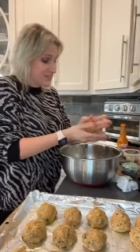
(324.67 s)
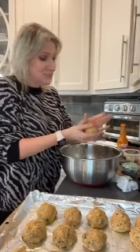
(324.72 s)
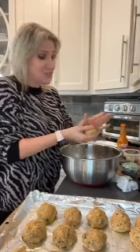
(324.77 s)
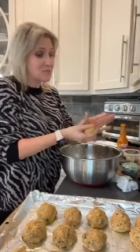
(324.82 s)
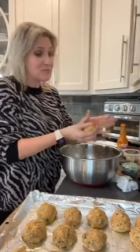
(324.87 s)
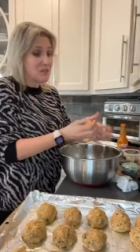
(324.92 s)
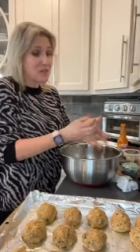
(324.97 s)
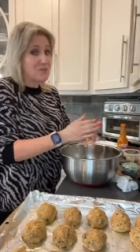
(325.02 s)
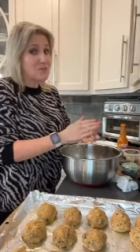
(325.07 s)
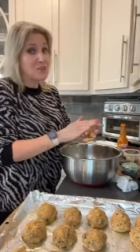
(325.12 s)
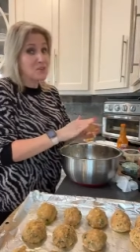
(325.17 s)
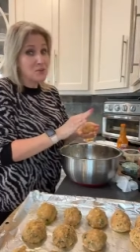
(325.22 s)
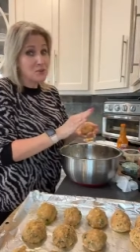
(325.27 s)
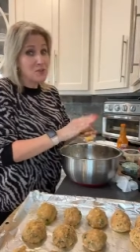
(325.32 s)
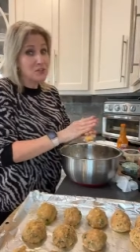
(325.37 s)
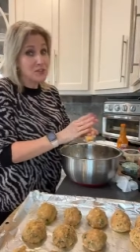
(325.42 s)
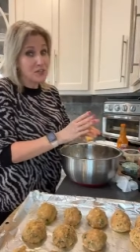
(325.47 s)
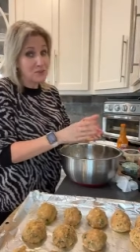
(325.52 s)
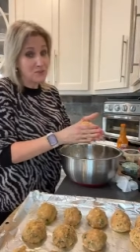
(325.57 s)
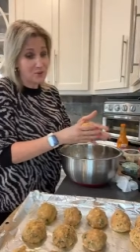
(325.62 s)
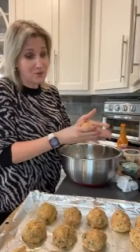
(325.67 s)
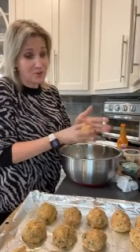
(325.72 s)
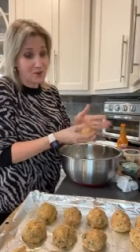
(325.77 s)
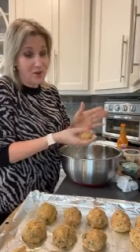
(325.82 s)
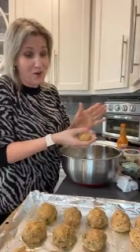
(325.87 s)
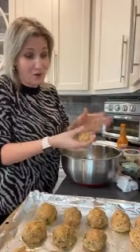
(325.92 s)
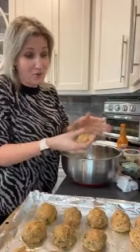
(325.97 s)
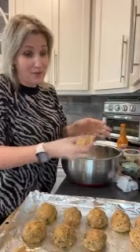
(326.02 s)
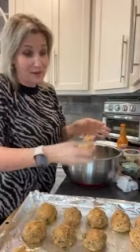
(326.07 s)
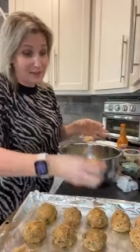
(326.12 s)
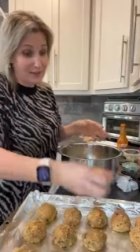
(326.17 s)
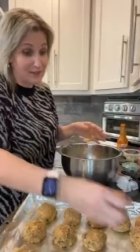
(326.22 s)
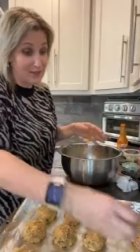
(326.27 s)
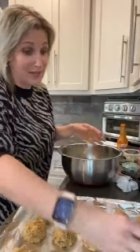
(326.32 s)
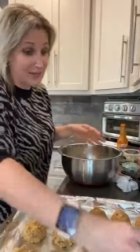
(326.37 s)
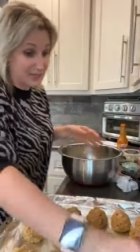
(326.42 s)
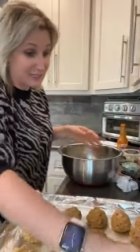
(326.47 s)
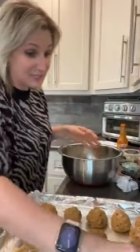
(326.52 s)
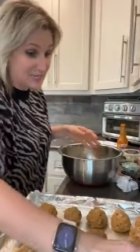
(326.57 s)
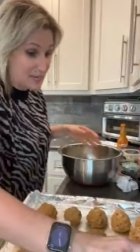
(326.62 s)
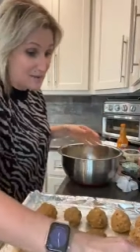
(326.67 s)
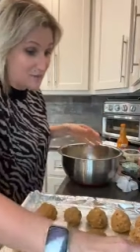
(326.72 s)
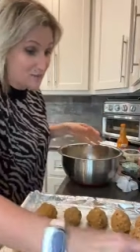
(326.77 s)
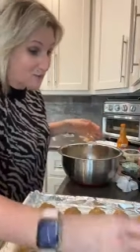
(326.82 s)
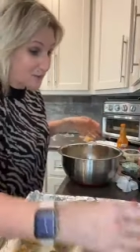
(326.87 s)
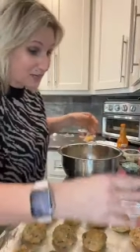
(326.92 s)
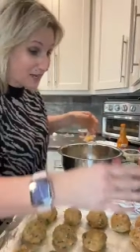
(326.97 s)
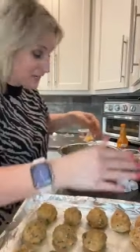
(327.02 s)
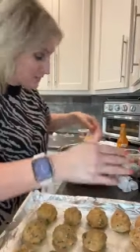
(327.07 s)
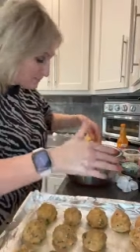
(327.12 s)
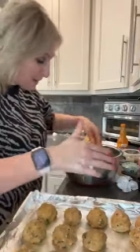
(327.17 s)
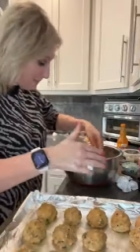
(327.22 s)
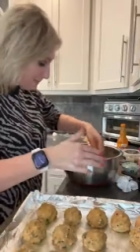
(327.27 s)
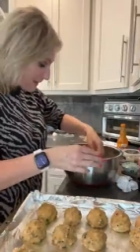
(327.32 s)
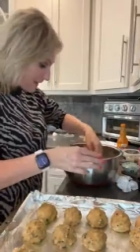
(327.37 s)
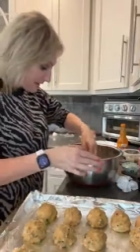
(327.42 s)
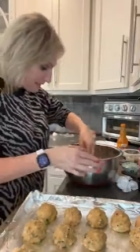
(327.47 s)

So I'm definitely doing it different already the next time. I already got it in my